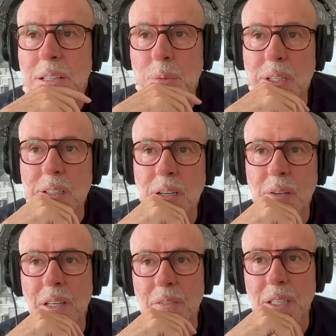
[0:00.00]
what do you
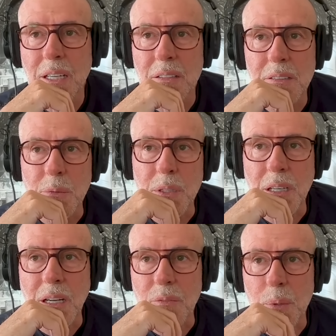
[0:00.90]
know? They've announced a
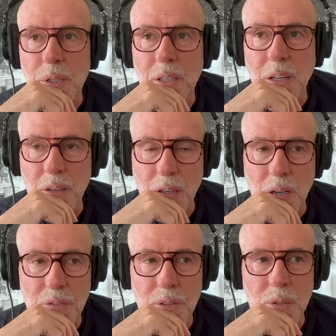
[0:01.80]
$1.5 billion
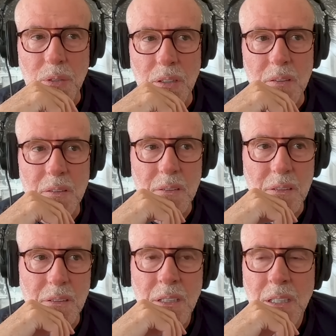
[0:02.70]
golf course
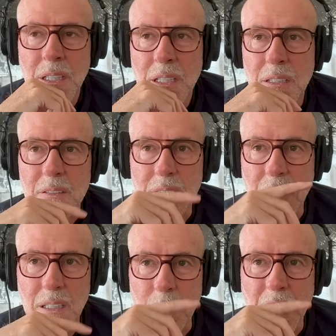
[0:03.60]
and he's
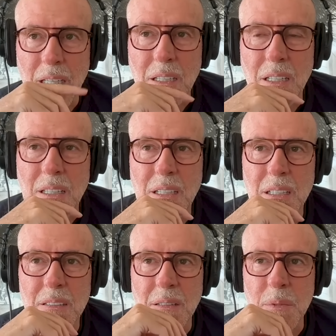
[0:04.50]
scaling back on it.
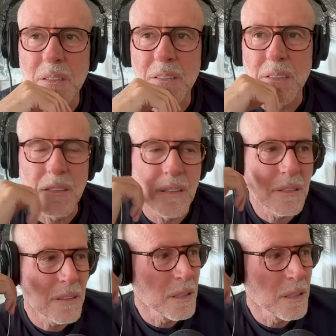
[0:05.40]
And something you'd said earlier